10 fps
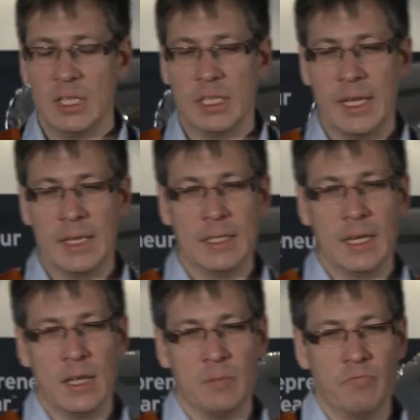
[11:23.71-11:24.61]
then
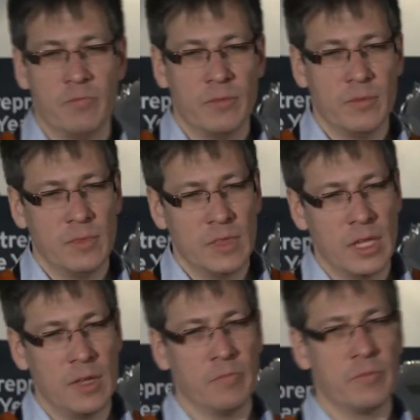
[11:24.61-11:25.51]

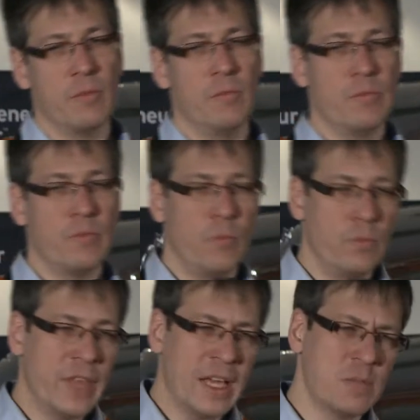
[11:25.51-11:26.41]
the
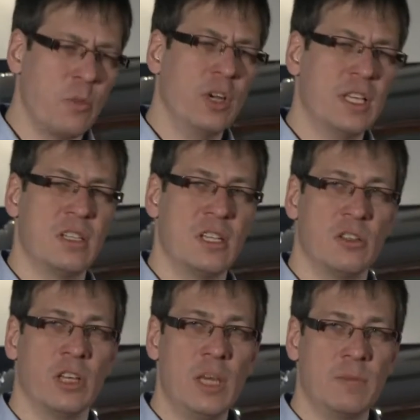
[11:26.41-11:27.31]
tax policy is
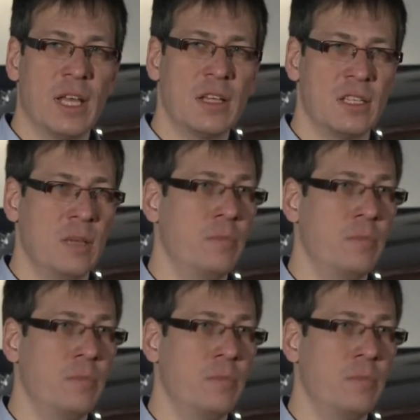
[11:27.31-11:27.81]
to keep tax